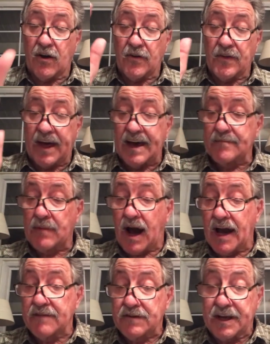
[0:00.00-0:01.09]
that
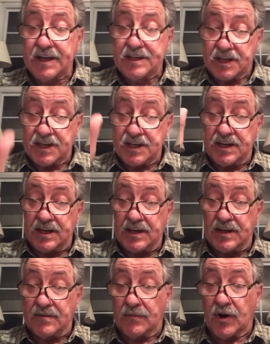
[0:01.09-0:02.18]
my
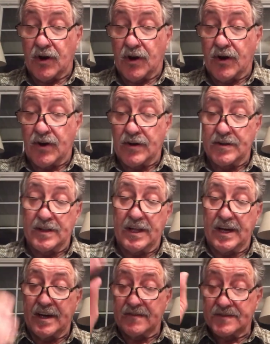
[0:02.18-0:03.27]
Redeemer
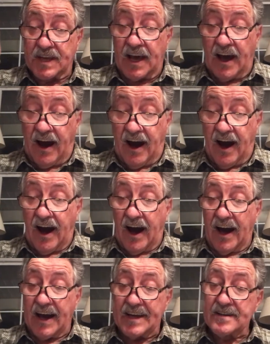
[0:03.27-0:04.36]
lives.
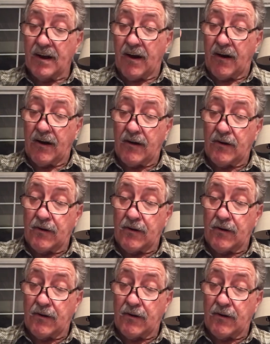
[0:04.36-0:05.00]
I know